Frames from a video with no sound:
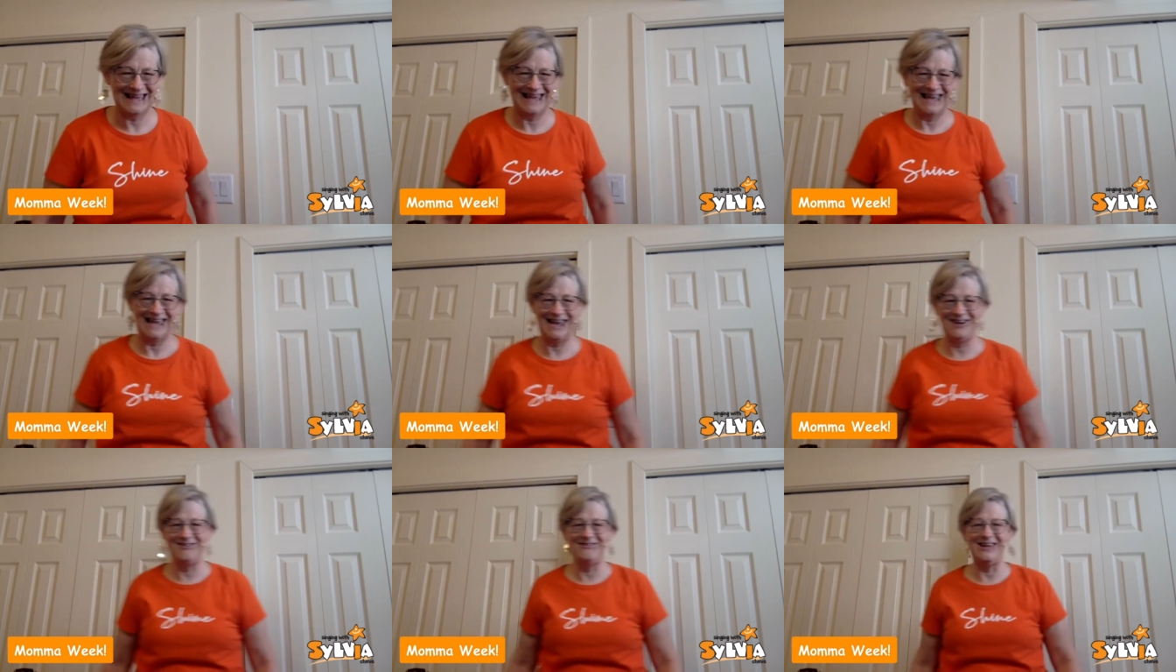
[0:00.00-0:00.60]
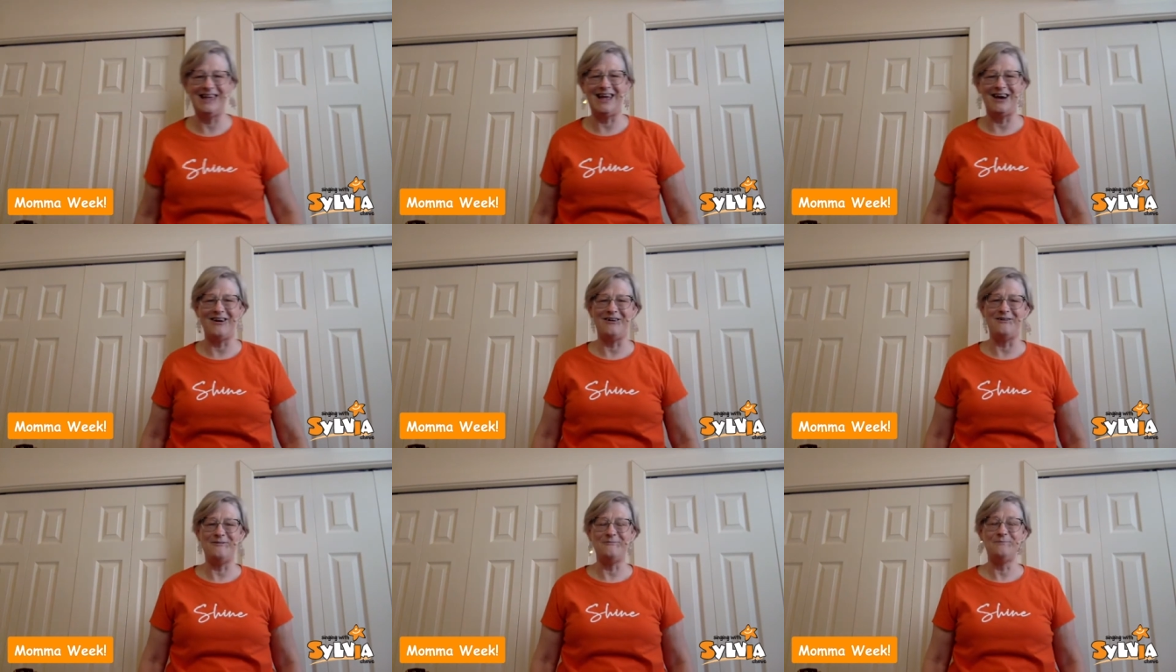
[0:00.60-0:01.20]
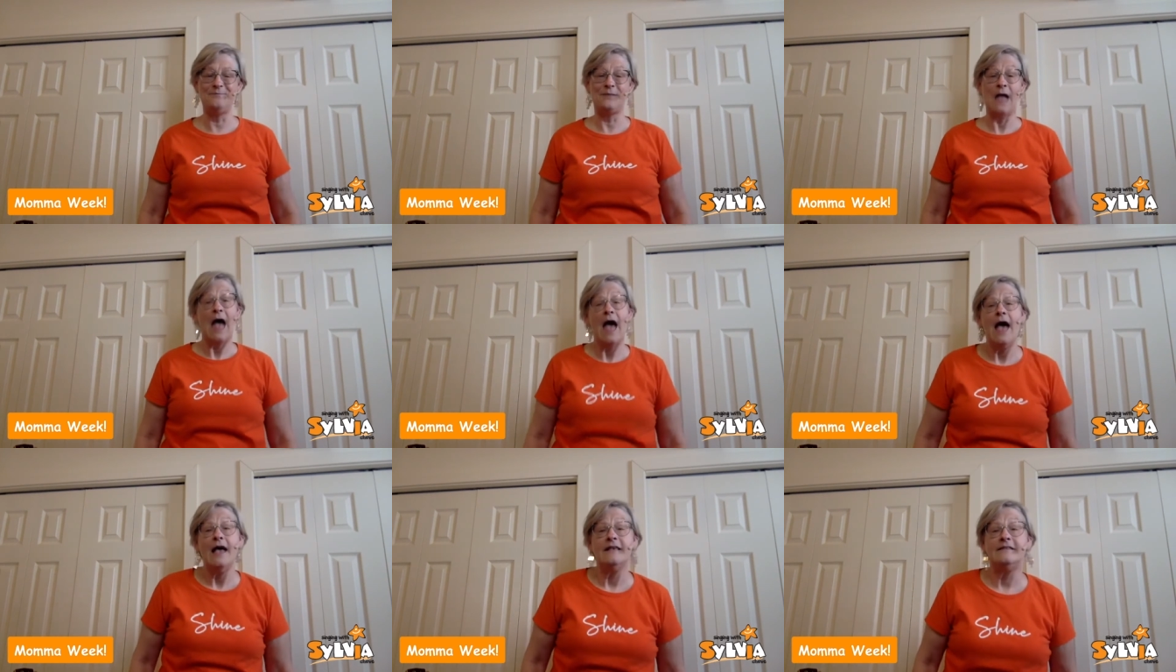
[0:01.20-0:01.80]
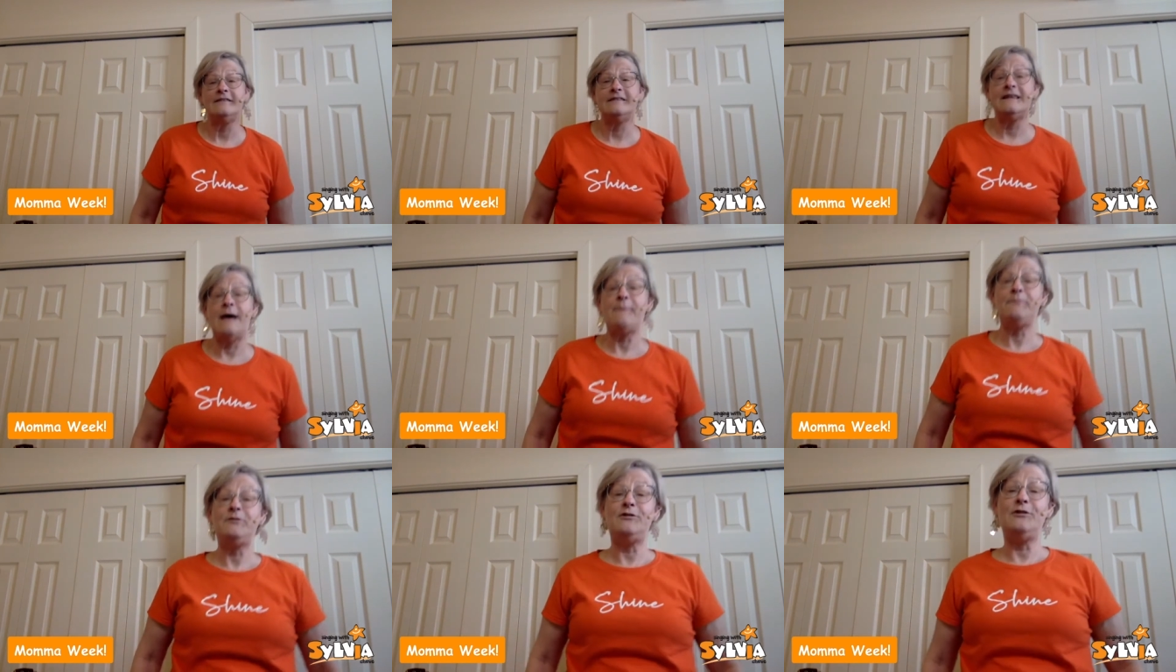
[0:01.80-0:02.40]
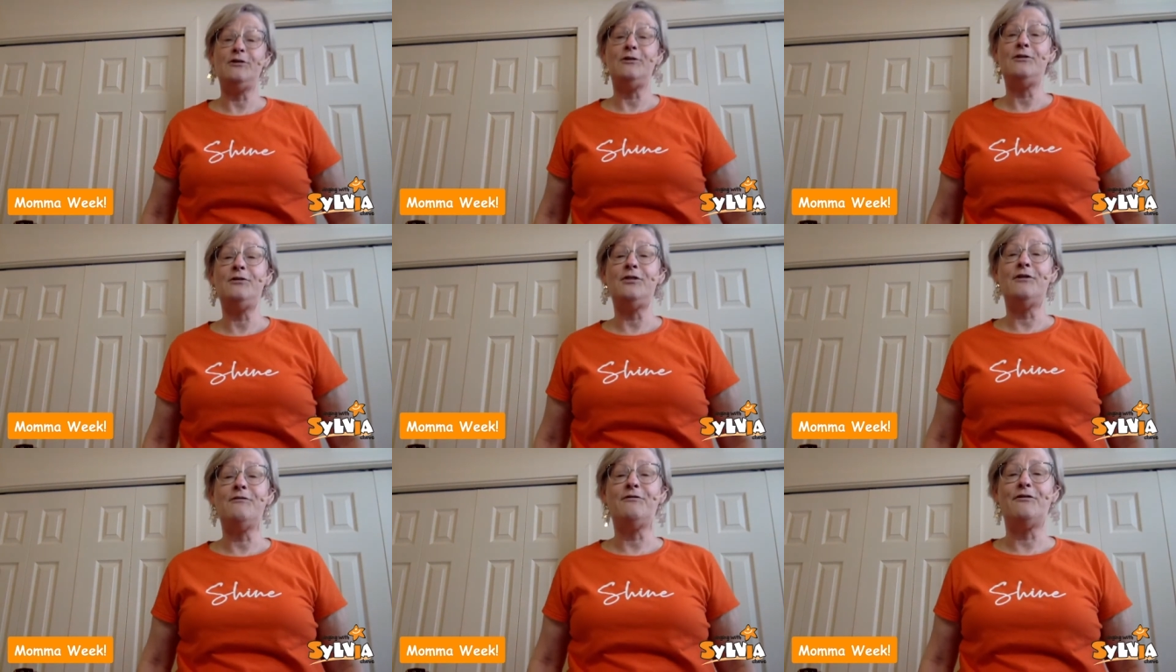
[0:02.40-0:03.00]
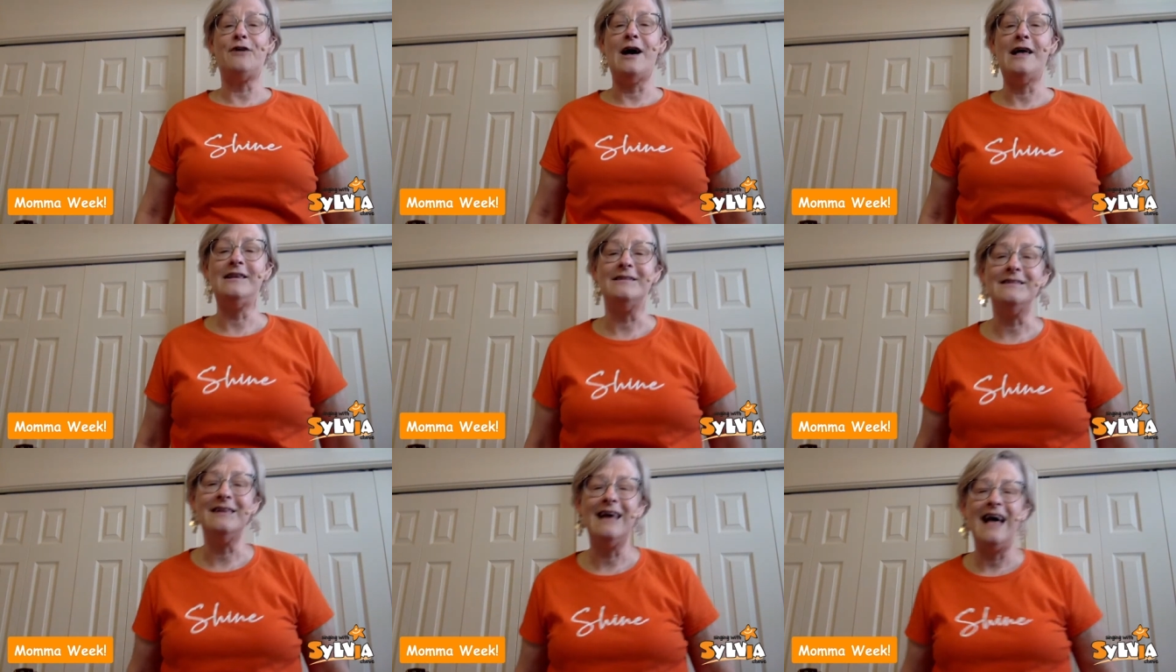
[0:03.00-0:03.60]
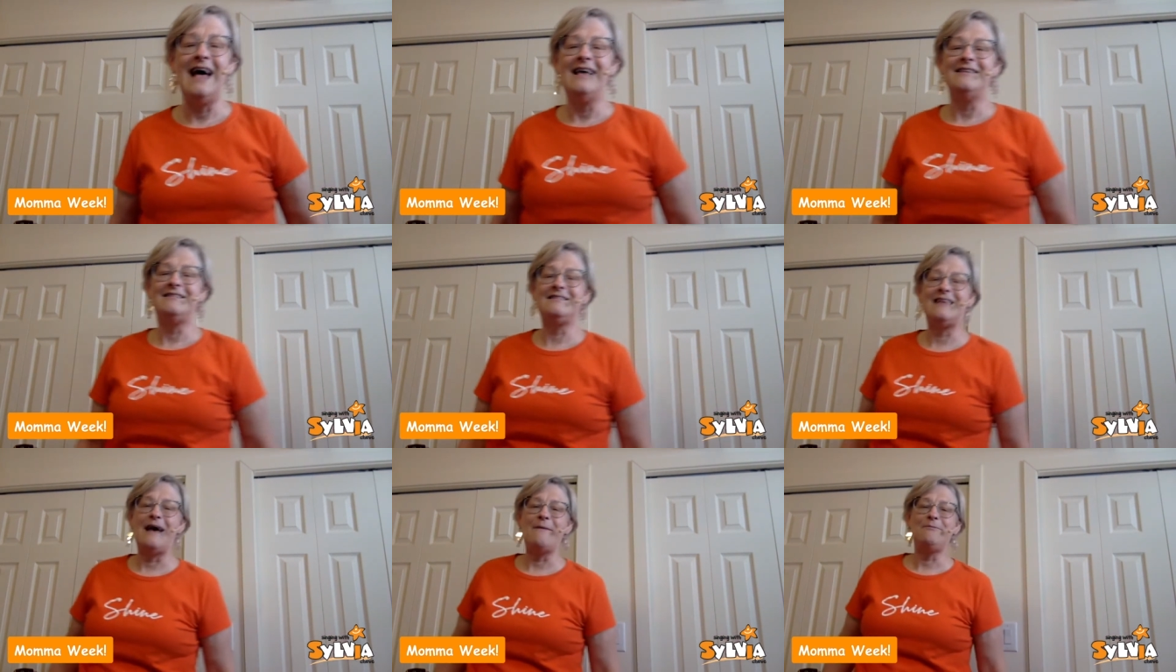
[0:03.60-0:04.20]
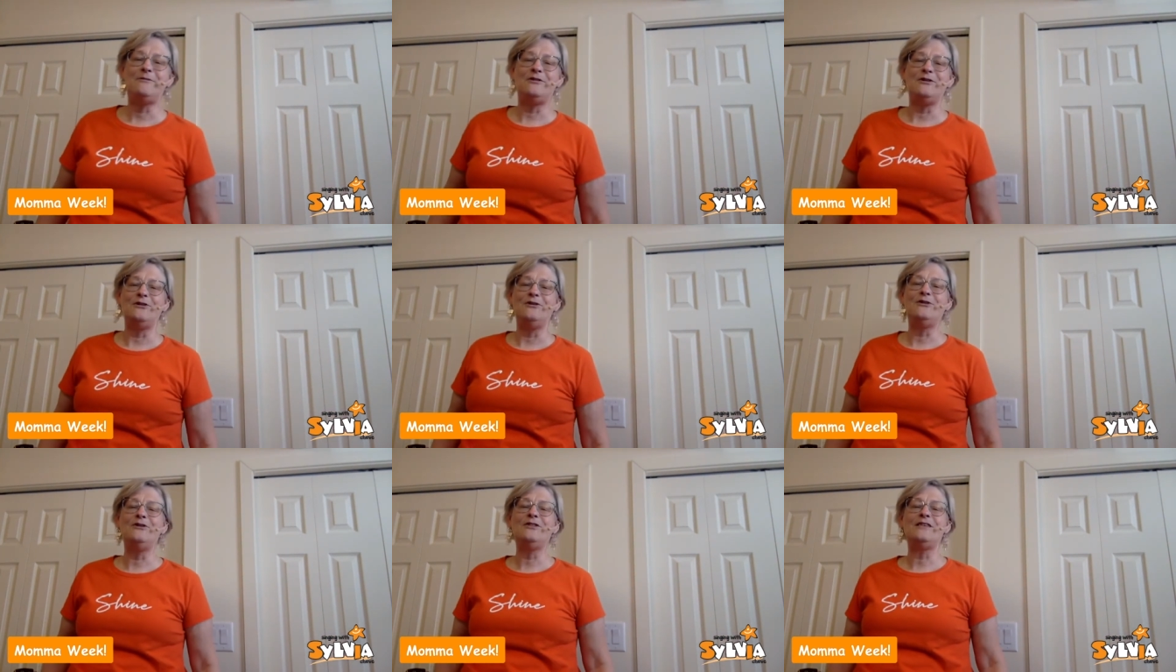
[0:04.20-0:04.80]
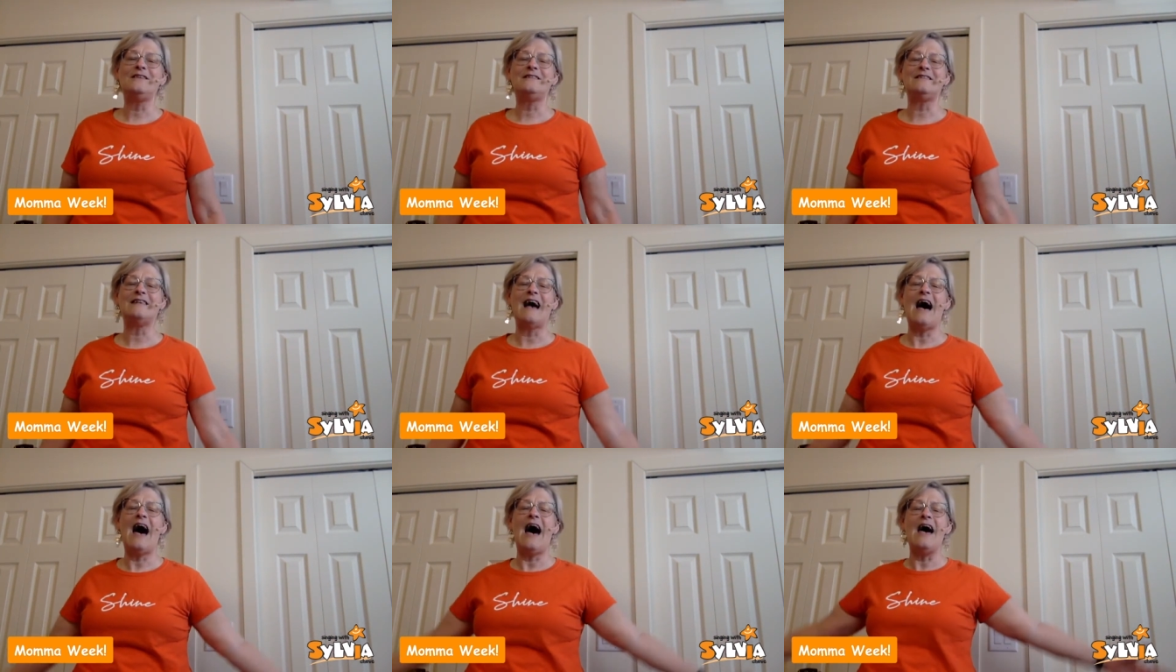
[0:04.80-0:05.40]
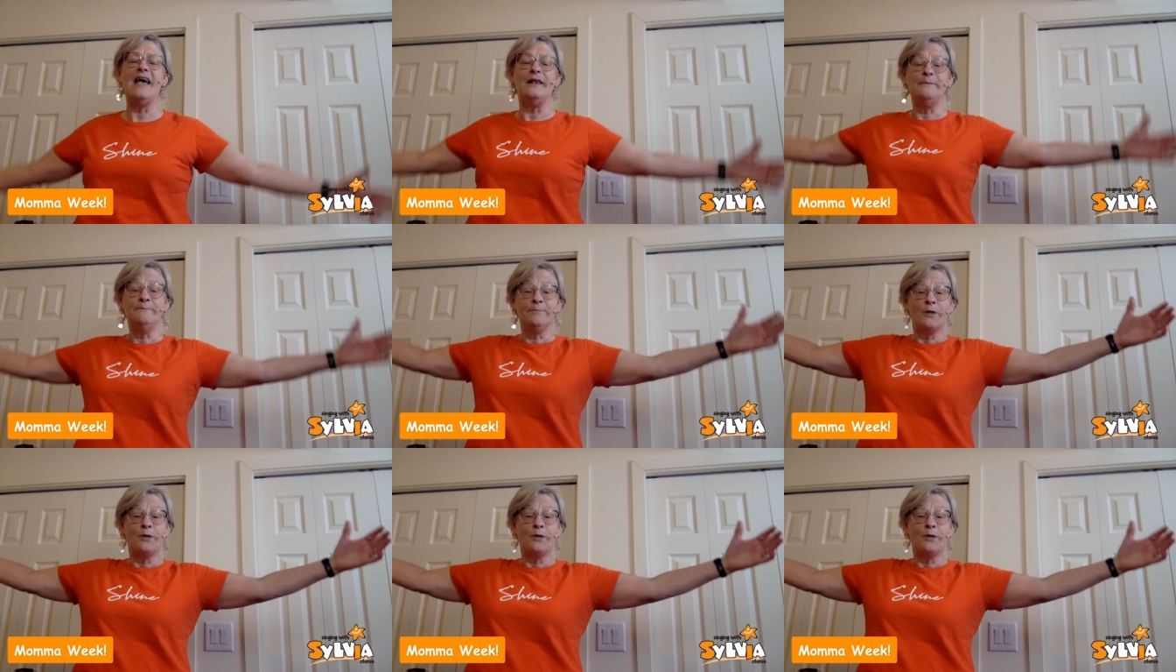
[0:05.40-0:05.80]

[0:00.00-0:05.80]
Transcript: Here we go. Step to the front, step to the side.